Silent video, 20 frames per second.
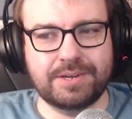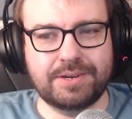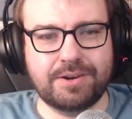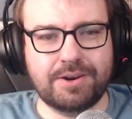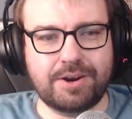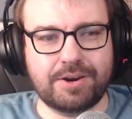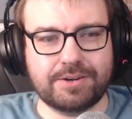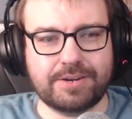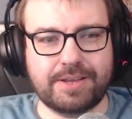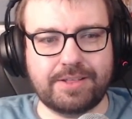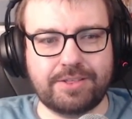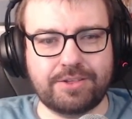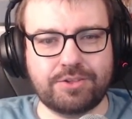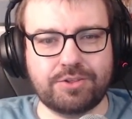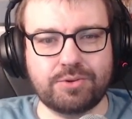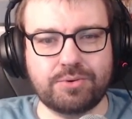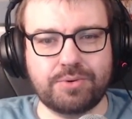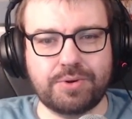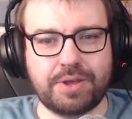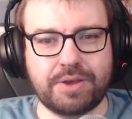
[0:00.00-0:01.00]
or tell a
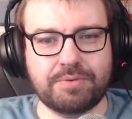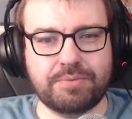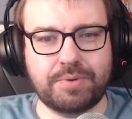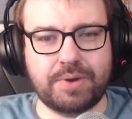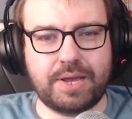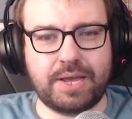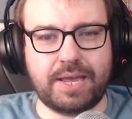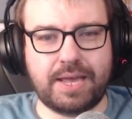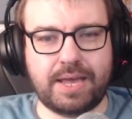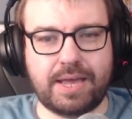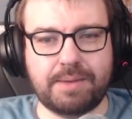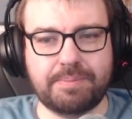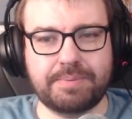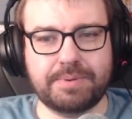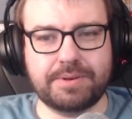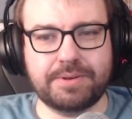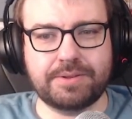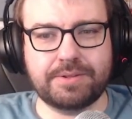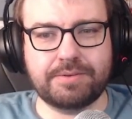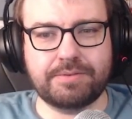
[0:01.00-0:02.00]
story of what
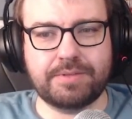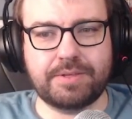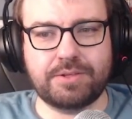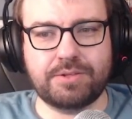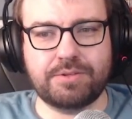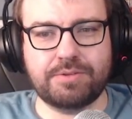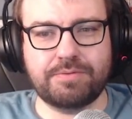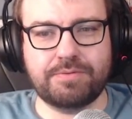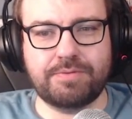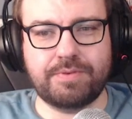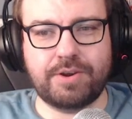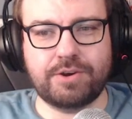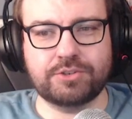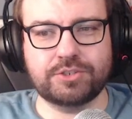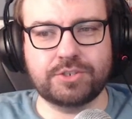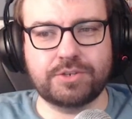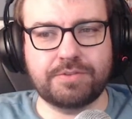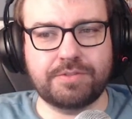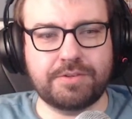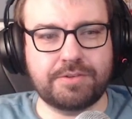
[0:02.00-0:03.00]
happens if this
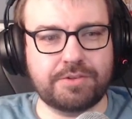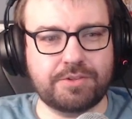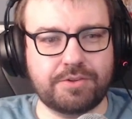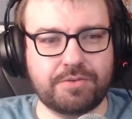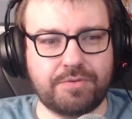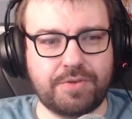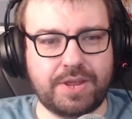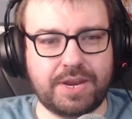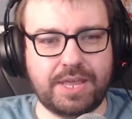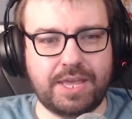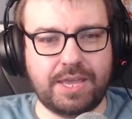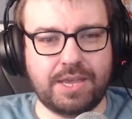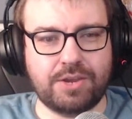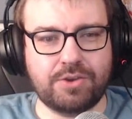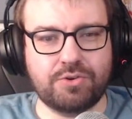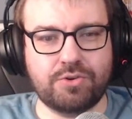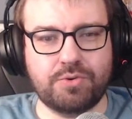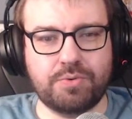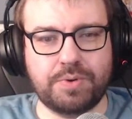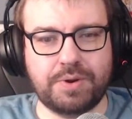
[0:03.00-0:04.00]
version of the Serenity
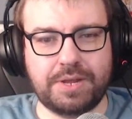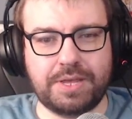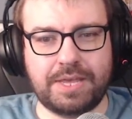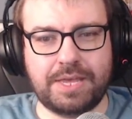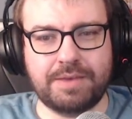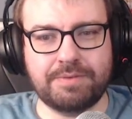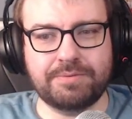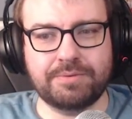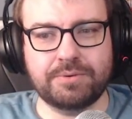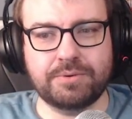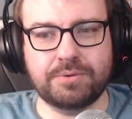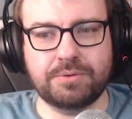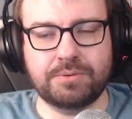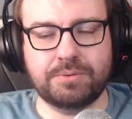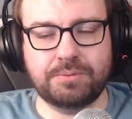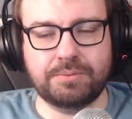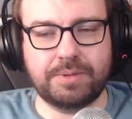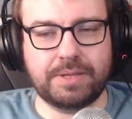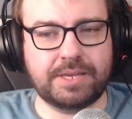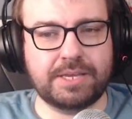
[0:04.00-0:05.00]
crew are
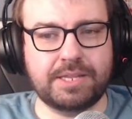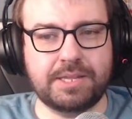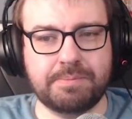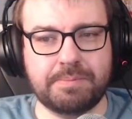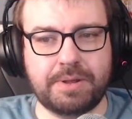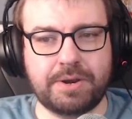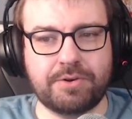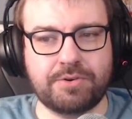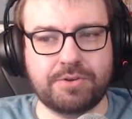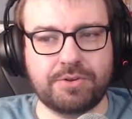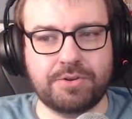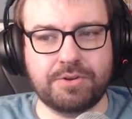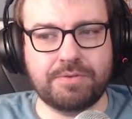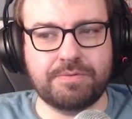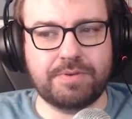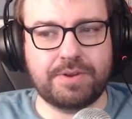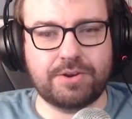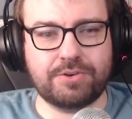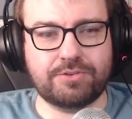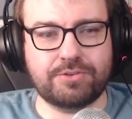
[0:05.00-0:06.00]
evil, like in the Mirror
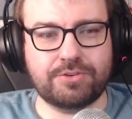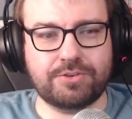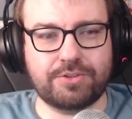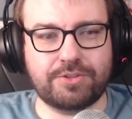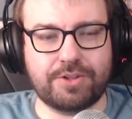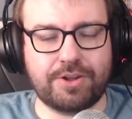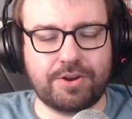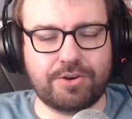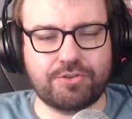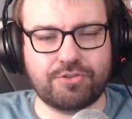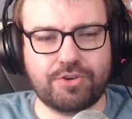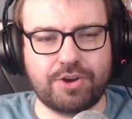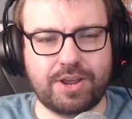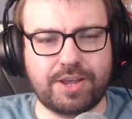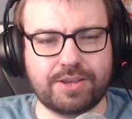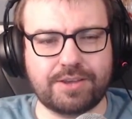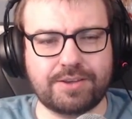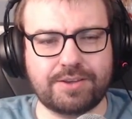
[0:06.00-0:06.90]
Universe in Star Trek.